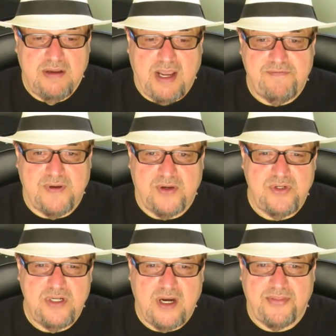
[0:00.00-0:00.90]
I
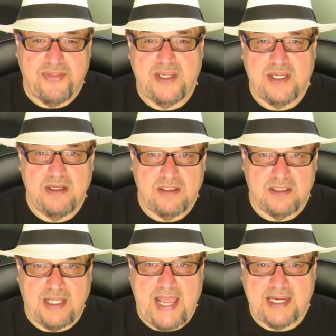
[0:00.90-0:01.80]
found nothing
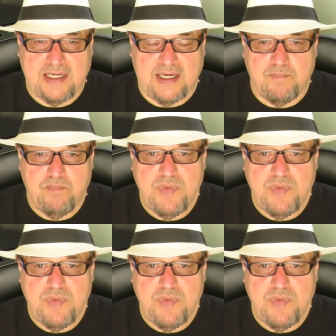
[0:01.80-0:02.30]
lacking.